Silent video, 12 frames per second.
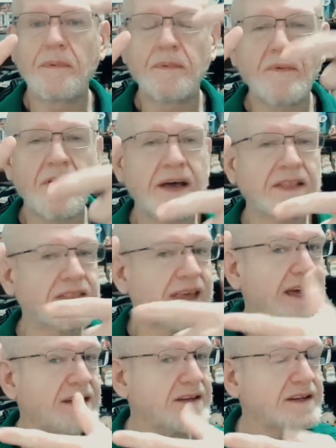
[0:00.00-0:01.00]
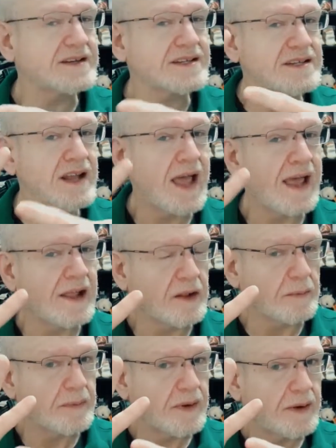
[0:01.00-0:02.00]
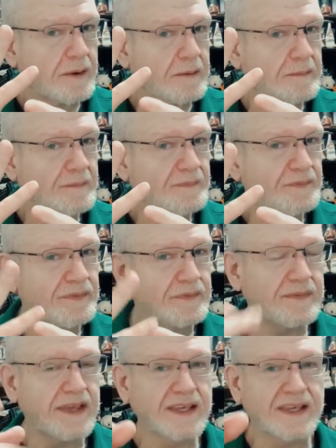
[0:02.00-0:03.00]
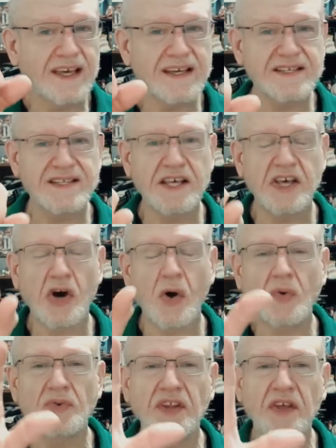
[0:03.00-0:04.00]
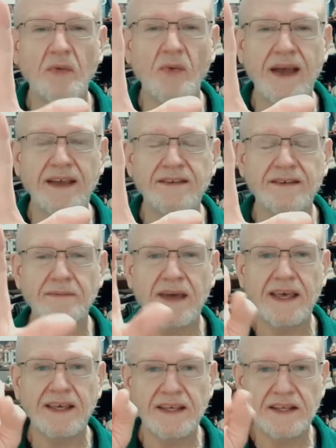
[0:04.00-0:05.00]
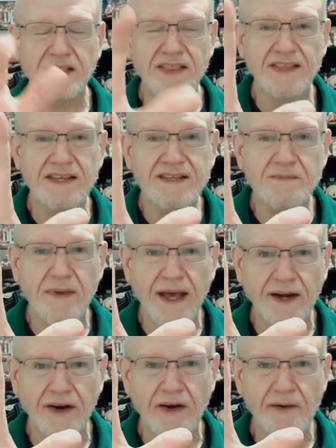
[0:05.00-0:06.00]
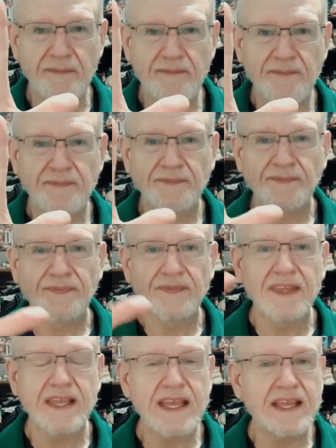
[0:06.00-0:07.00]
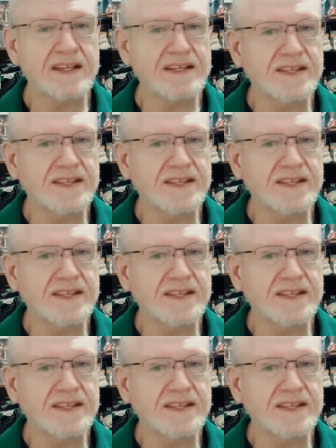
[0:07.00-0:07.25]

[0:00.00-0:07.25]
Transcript: But that doesn't help because the only way to make this better is